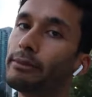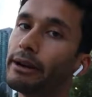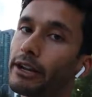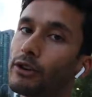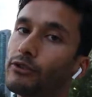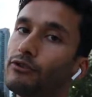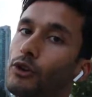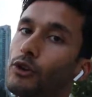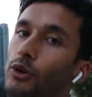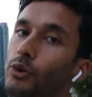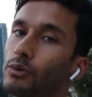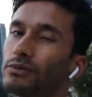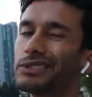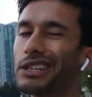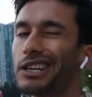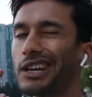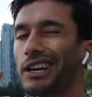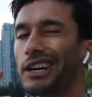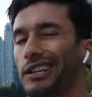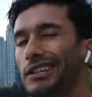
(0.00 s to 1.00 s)
microphone,
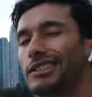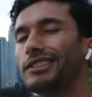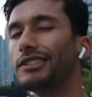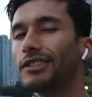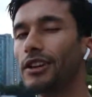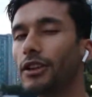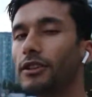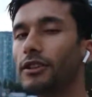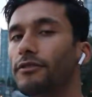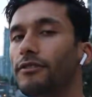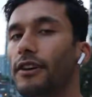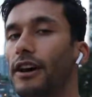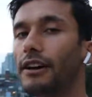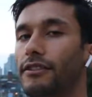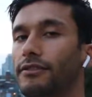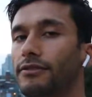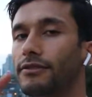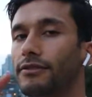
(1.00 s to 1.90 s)
solid 5.